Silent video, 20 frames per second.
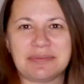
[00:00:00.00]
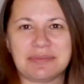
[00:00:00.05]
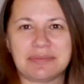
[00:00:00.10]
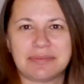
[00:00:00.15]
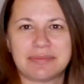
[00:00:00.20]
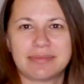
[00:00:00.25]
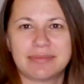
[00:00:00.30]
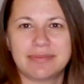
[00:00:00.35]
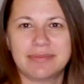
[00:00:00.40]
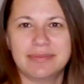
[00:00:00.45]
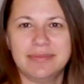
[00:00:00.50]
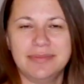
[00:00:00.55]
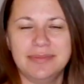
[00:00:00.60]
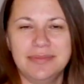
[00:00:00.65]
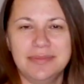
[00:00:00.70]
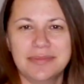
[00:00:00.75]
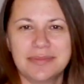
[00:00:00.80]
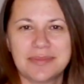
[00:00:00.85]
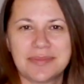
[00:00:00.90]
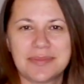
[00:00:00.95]

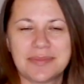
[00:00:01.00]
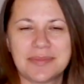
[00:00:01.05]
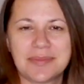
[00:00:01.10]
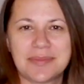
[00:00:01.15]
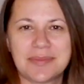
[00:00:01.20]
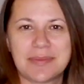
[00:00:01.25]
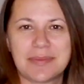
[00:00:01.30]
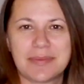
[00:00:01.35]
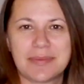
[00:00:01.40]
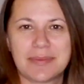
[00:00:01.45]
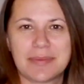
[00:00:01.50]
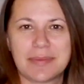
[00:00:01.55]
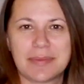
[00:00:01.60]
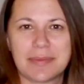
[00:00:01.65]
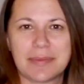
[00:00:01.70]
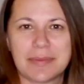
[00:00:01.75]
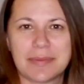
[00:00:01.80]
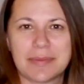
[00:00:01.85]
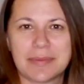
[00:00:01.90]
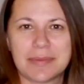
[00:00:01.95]

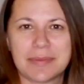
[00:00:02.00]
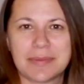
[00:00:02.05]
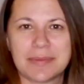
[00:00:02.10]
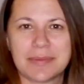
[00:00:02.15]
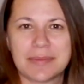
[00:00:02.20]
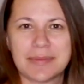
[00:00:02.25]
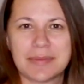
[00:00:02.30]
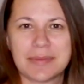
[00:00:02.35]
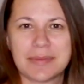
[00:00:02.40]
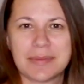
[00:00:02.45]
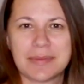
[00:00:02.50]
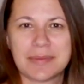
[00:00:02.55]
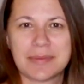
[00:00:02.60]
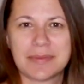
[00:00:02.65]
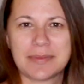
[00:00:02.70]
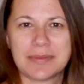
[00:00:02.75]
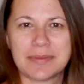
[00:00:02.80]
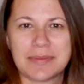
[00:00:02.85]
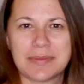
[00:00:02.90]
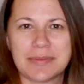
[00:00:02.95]

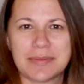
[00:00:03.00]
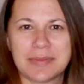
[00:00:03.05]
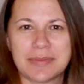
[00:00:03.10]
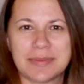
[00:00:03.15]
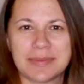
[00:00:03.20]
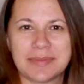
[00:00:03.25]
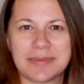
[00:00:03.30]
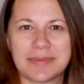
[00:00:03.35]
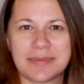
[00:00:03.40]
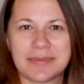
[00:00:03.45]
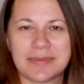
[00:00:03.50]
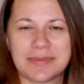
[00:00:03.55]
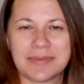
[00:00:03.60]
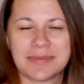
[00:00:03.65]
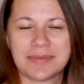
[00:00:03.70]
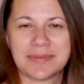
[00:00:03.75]
This person isn't speaking.